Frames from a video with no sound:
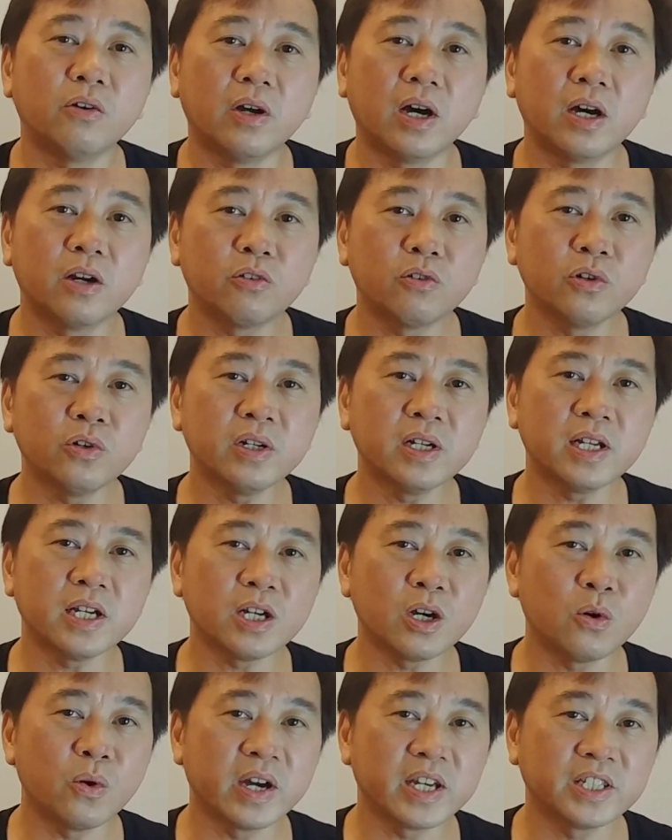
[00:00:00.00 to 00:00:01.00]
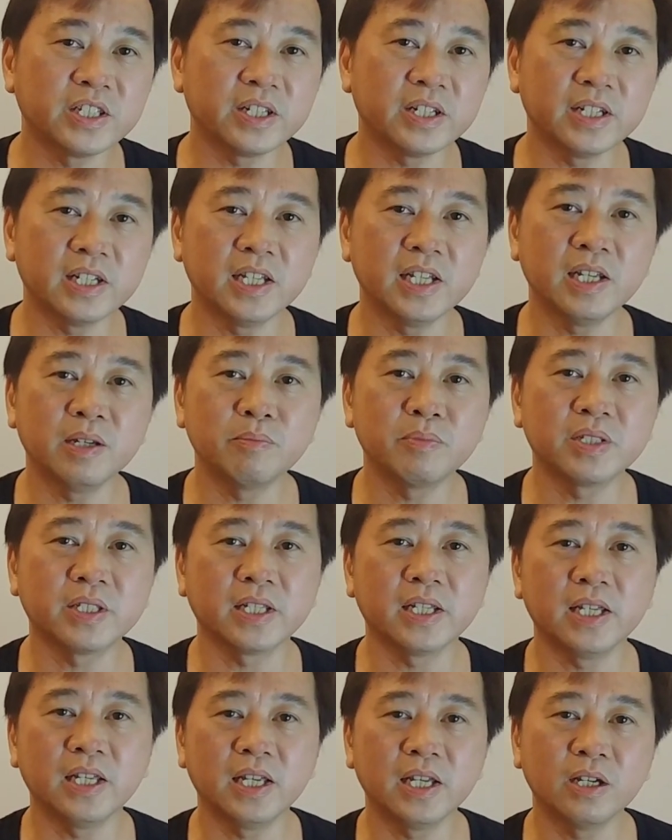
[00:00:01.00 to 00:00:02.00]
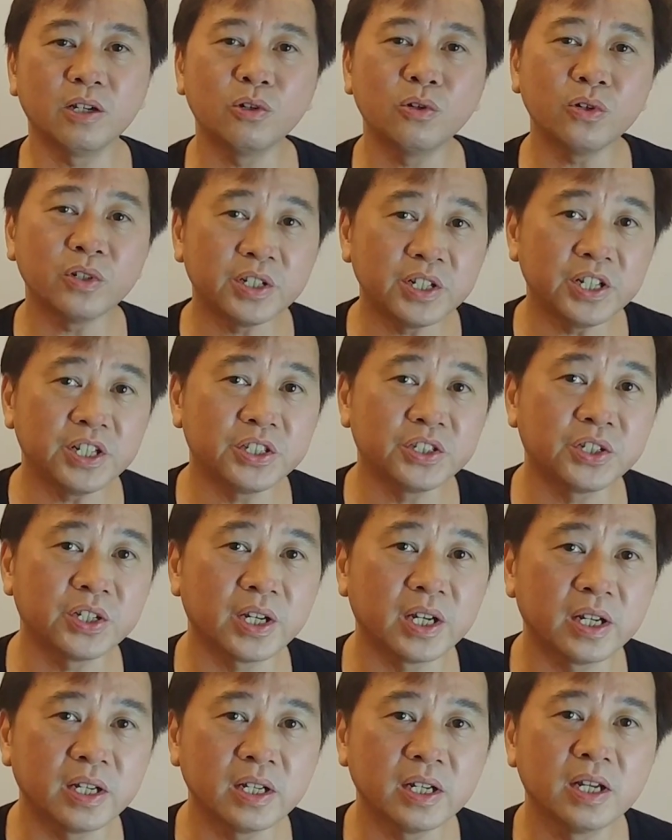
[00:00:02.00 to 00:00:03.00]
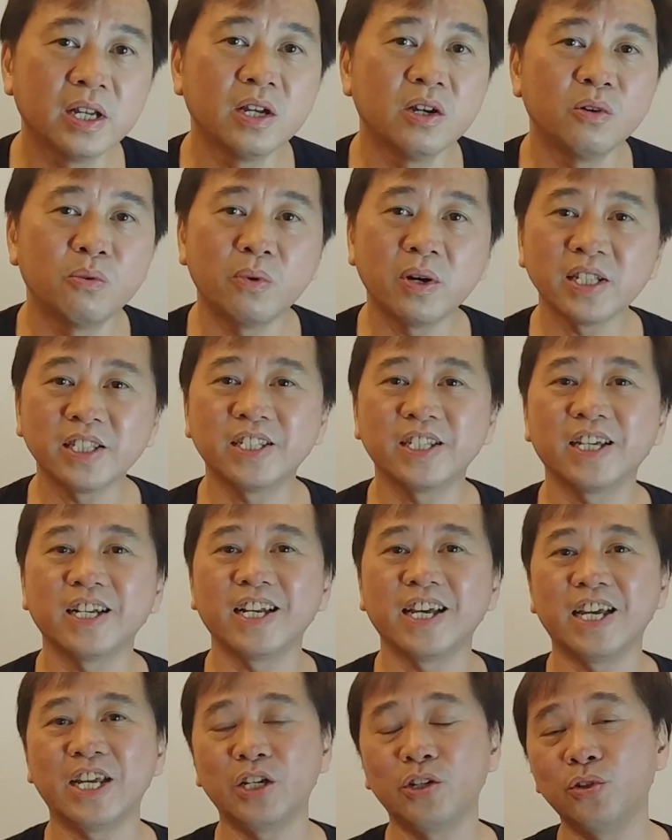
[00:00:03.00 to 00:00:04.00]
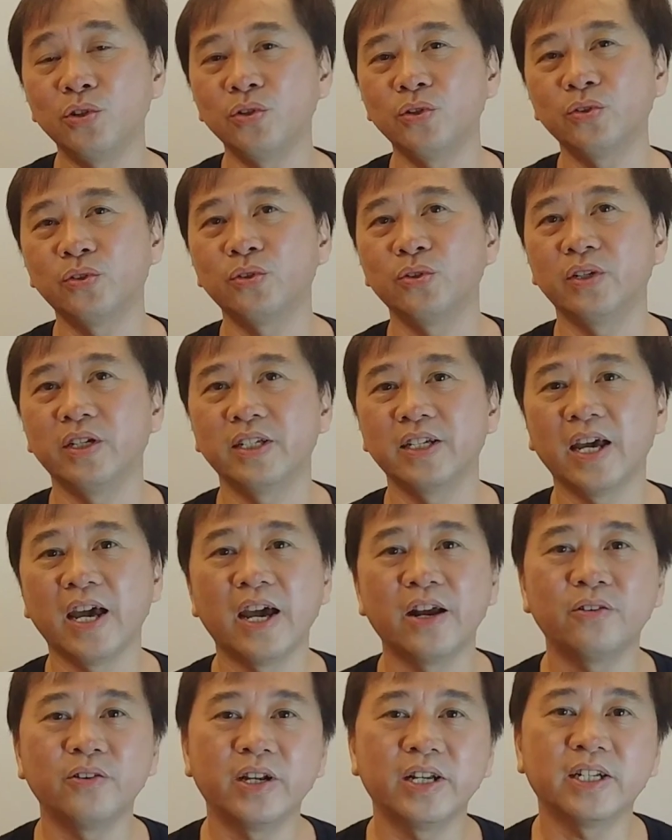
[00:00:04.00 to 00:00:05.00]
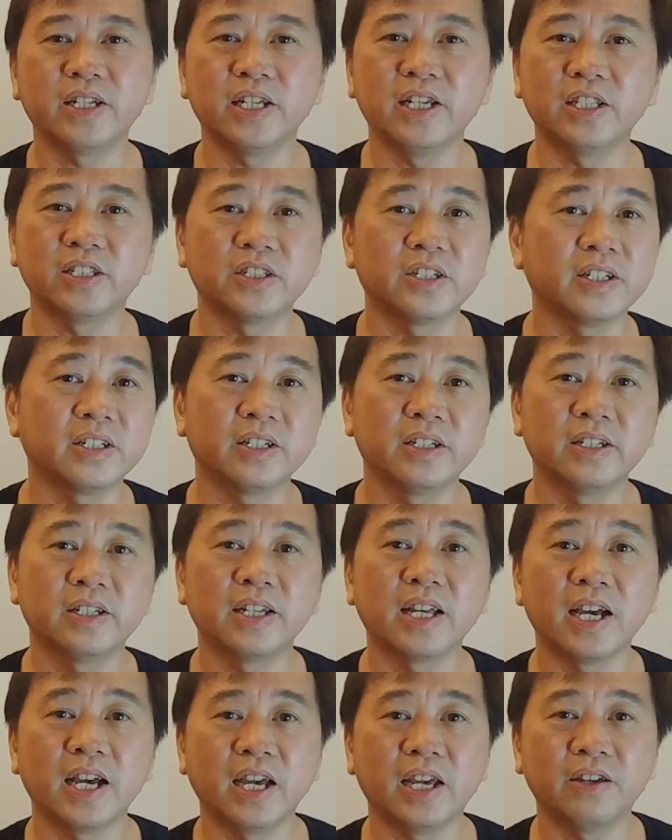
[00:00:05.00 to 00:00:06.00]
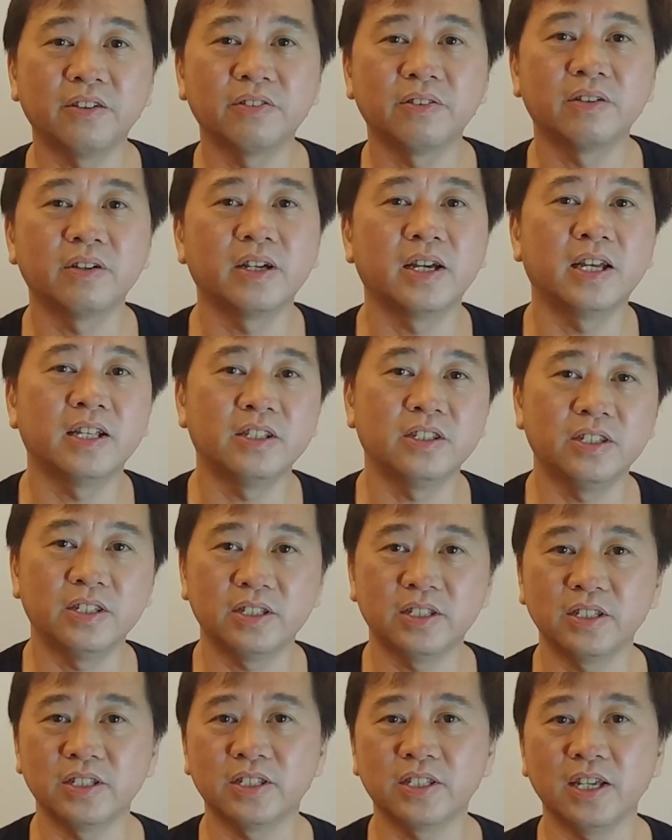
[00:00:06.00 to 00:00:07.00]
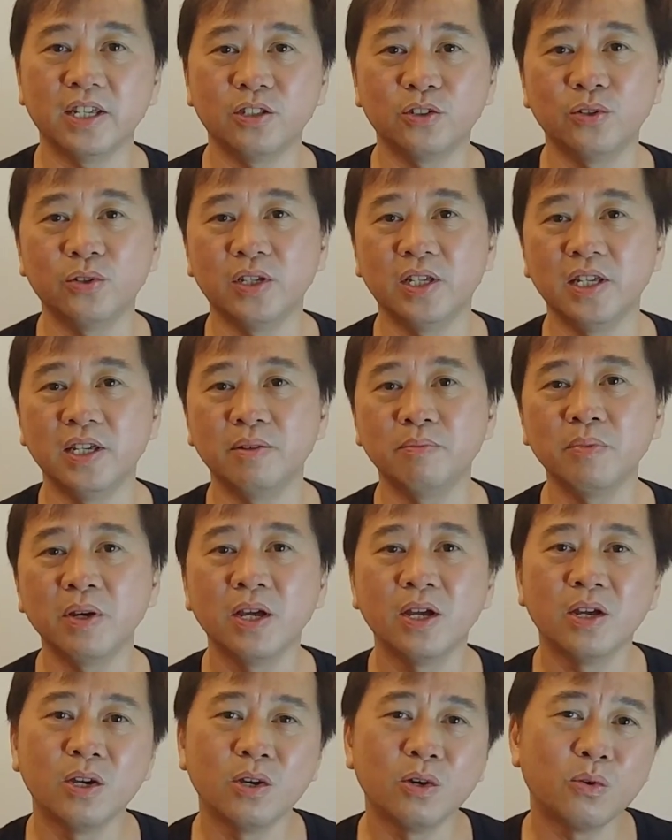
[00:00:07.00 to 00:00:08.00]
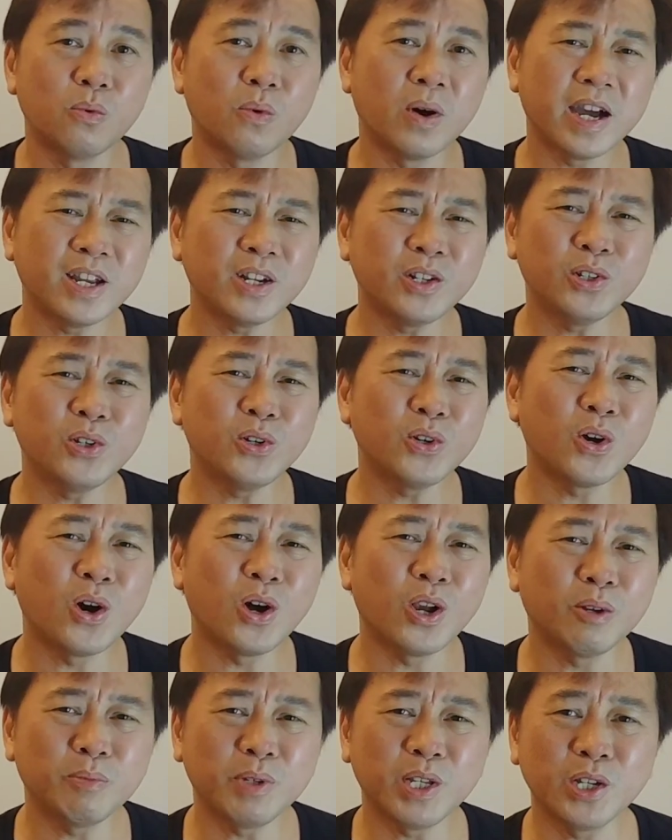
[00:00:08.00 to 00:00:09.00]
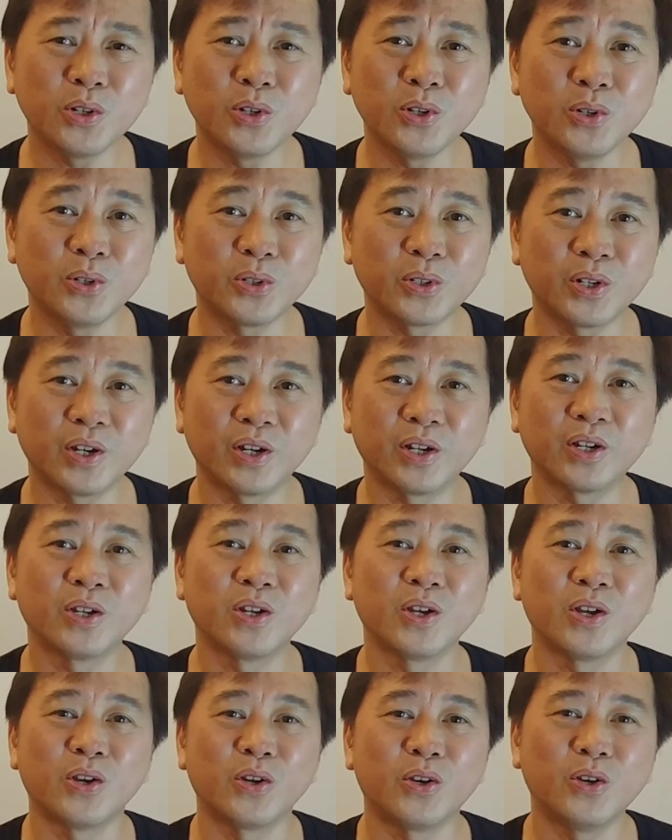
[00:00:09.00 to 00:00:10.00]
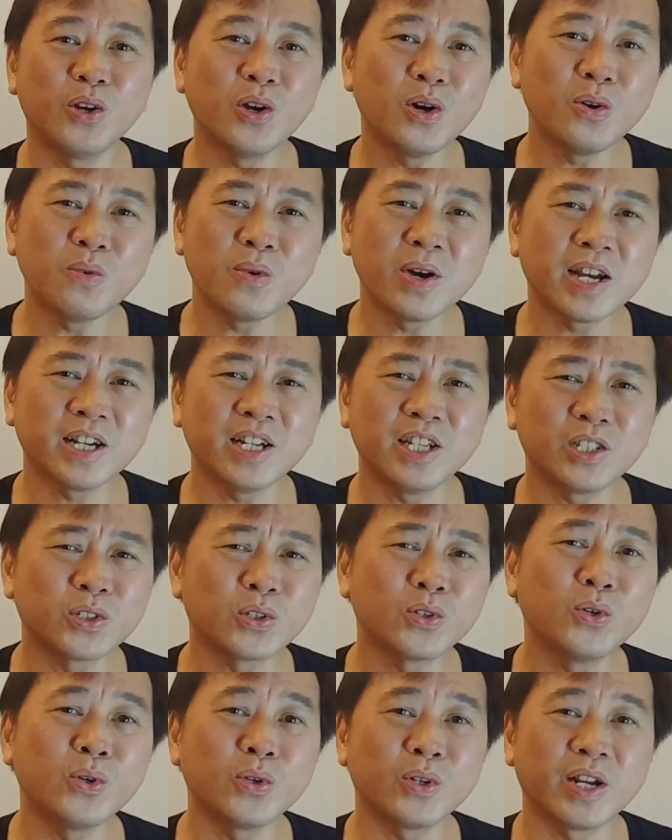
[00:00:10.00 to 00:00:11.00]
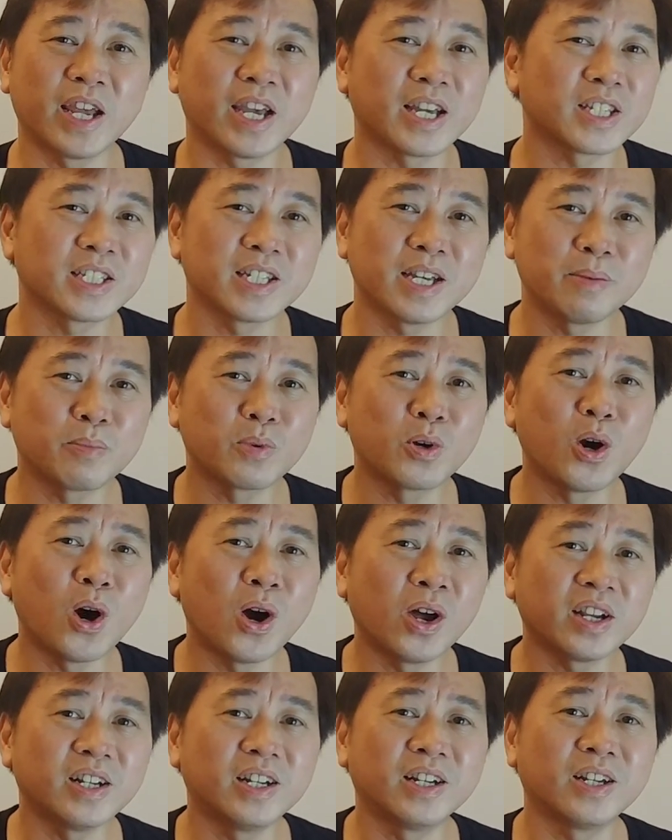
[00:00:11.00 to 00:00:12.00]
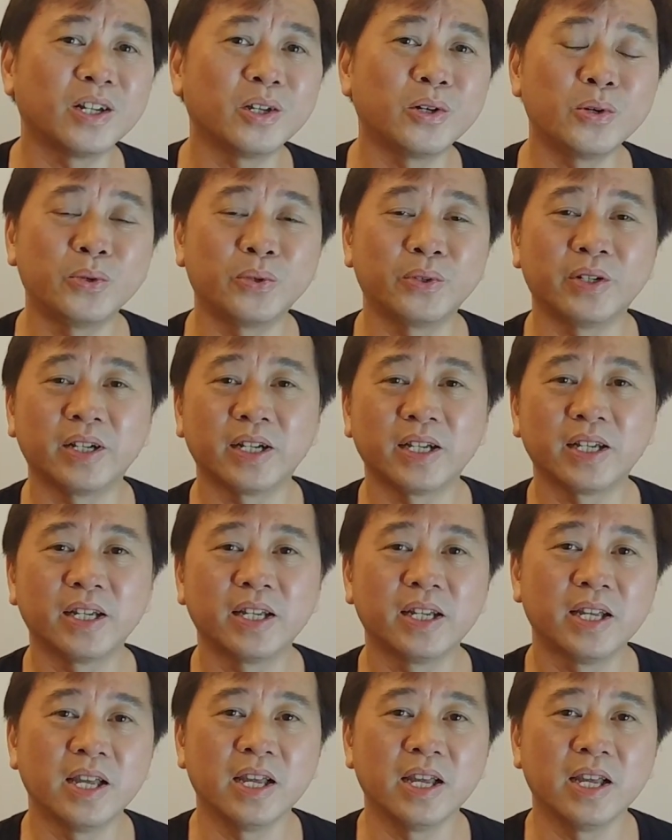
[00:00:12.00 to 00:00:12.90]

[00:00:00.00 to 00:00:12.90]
A ruler questioned him, saying, Good teacher, what shall I do to inherit eternal life? And Jesus said to him, Why do you call me good? No one is good except God alone.